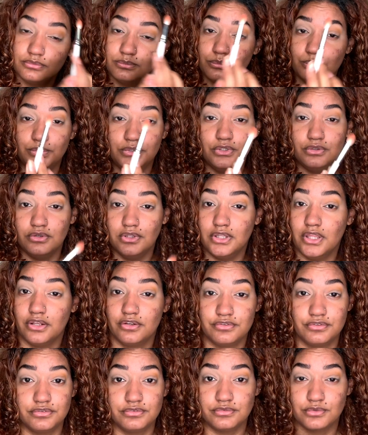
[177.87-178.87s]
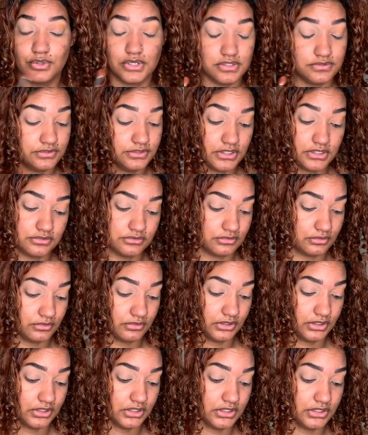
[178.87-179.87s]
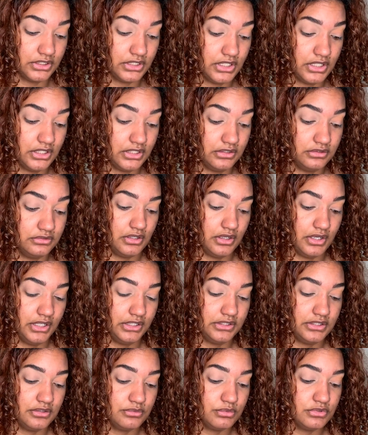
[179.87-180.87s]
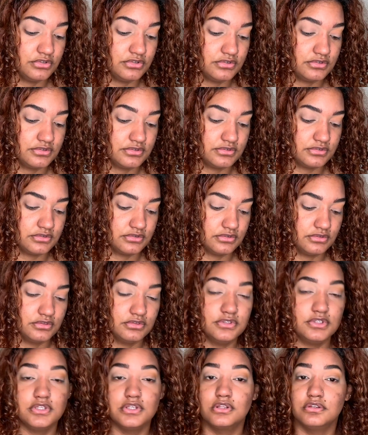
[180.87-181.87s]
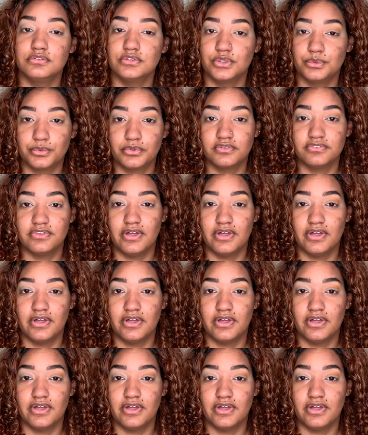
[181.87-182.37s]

we know a lot of crazy things are going on, and I think we just need a little bit of